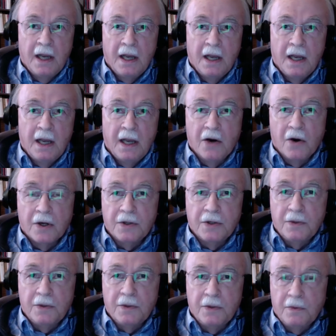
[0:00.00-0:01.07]
in order
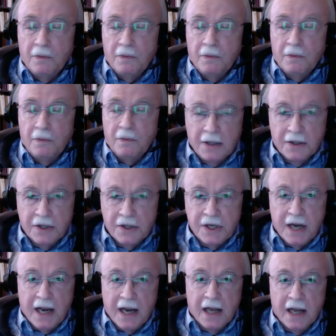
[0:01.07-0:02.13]
to
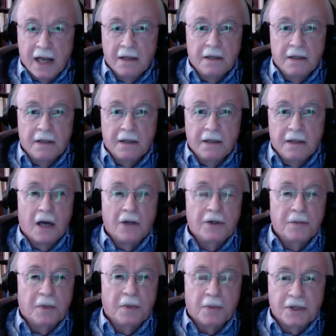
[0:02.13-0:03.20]
understand the
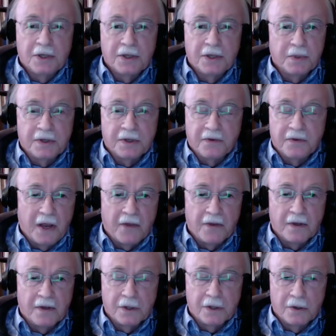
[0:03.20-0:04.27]
ultimate principles of
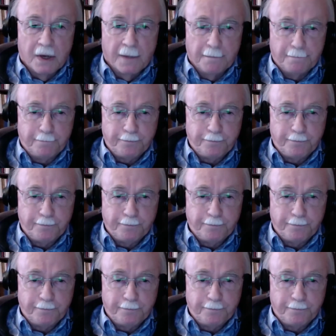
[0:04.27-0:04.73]
faith and so on.